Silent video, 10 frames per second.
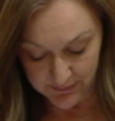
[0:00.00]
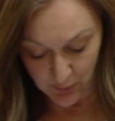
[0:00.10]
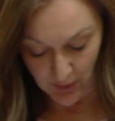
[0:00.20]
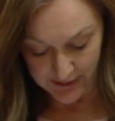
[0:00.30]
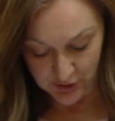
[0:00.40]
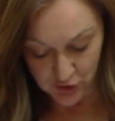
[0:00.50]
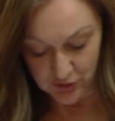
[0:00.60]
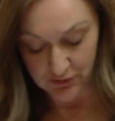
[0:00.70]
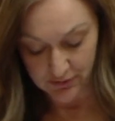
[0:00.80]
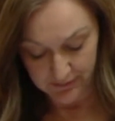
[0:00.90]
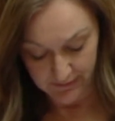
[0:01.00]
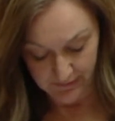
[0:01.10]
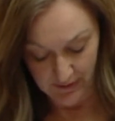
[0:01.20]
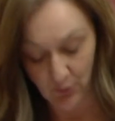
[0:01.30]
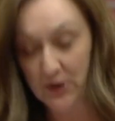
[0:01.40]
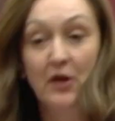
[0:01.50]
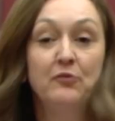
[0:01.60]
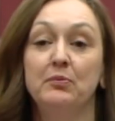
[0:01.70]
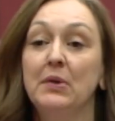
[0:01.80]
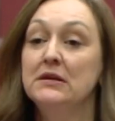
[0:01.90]
one issue that we
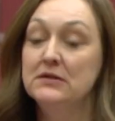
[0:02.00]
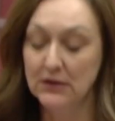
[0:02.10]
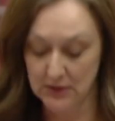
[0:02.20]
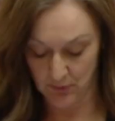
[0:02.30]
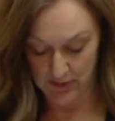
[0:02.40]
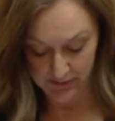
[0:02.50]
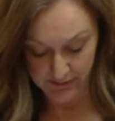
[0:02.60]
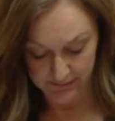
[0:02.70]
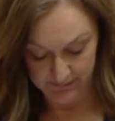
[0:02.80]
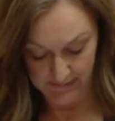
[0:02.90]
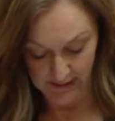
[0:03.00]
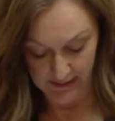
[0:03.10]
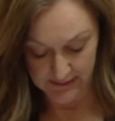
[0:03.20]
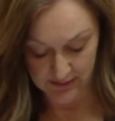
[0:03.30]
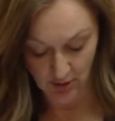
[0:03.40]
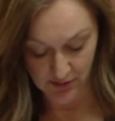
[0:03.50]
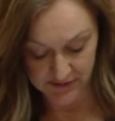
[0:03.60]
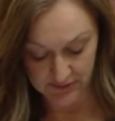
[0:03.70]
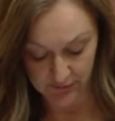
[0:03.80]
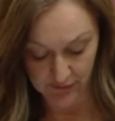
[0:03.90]
have been dealing with is the
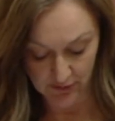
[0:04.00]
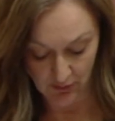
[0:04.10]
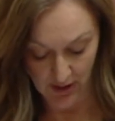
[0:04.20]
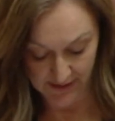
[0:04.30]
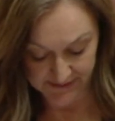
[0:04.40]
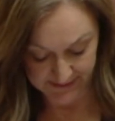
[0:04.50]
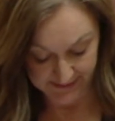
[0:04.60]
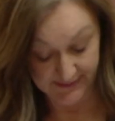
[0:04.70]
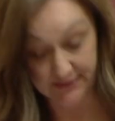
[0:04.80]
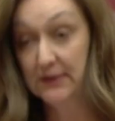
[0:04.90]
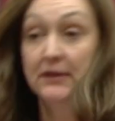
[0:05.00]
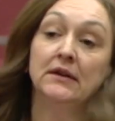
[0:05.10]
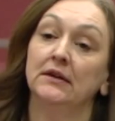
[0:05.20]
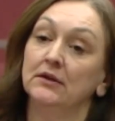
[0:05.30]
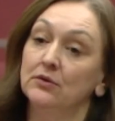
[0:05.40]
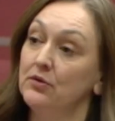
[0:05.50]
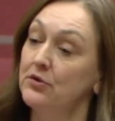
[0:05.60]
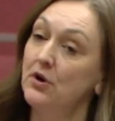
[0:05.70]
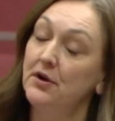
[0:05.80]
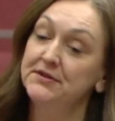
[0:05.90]
cost of living crisis, or the
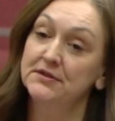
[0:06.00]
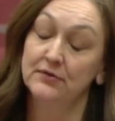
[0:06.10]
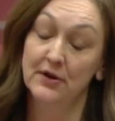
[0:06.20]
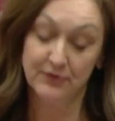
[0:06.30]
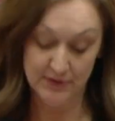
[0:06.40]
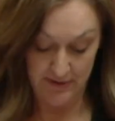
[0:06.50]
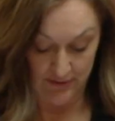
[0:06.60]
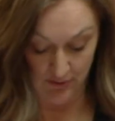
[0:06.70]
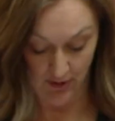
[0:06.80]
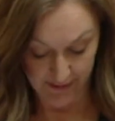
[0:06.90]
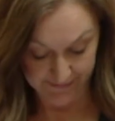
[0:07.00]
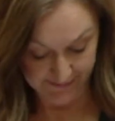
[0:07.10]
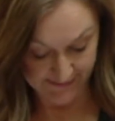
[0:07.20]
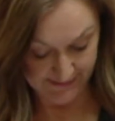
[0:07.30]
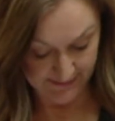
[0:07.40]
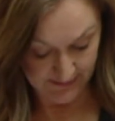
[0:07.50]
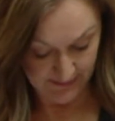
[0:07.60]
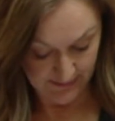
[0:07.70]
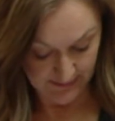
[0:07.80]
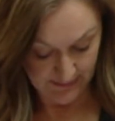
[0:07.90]
cost of everything crisis.
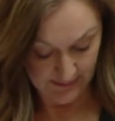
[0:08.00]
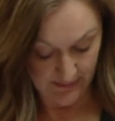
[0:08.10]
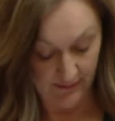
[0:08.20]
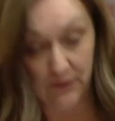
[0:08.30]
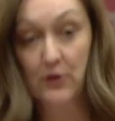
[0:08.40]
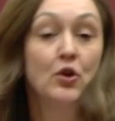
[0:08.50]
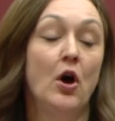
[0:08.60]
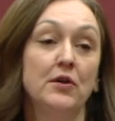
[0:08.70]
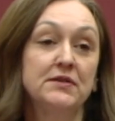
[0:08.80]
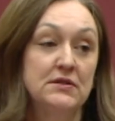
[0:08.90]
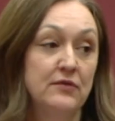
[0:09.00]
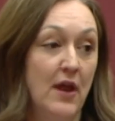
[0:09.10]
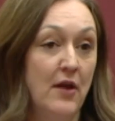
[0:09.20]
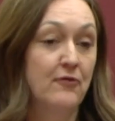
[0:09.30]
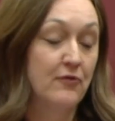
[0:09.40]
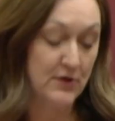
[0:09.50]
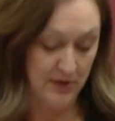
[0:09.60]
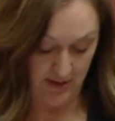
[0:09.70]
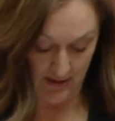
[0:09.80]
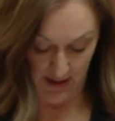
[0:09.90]
The cost of
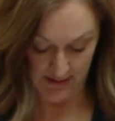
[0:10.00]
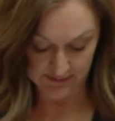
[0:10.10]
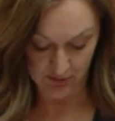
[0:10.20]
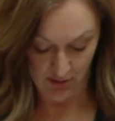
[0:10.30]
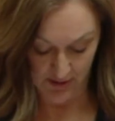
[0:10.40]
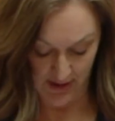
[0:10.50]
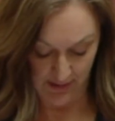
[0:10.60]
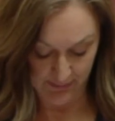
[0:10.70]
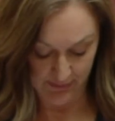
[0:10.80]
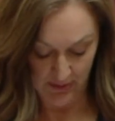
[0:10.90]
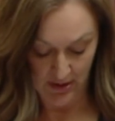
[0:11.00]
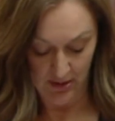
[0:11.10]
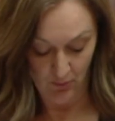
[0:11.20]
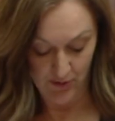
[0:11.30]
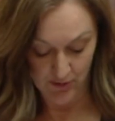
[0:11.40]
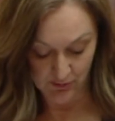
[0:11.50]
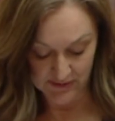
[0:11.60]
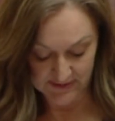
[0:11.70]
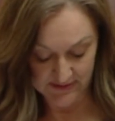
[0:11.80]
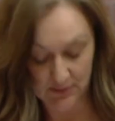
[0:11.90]
everything has gone up, whether
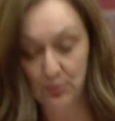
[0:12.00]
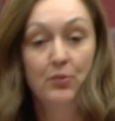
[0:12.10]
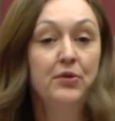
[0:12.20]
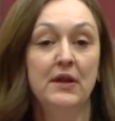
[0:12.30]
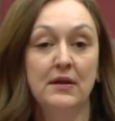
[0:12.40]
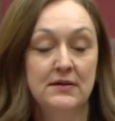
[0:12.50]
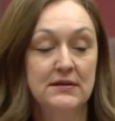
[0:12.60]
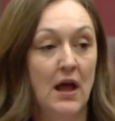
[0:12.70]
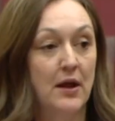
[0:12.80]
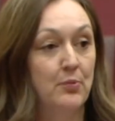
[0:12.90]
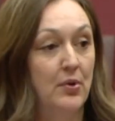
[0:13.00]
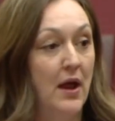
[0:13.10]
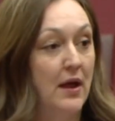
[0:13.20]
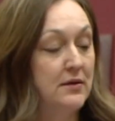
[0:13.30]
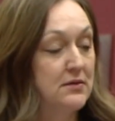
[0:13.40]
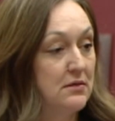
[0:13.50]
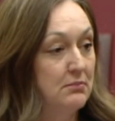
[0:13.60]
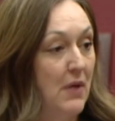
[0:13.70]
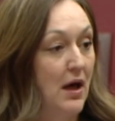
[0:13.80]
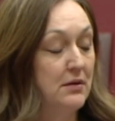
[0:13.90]
it's simple things like bread,
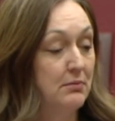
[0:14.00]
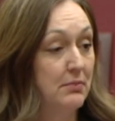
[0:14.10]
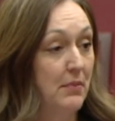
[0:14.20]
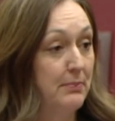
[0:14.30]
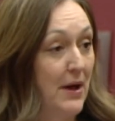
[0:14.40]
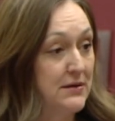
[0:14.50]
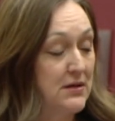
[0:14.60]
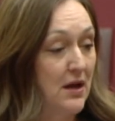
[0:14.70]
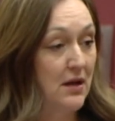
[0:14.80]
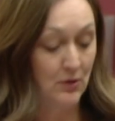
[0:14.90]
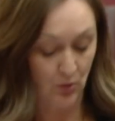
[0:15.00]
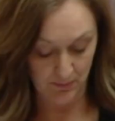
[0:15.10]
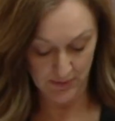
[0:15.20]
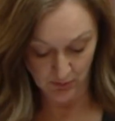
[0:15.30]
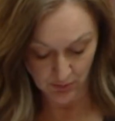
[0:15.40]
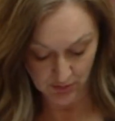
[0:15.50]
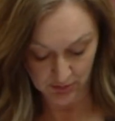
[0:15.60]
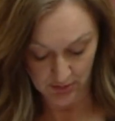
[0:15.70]
butter or milk,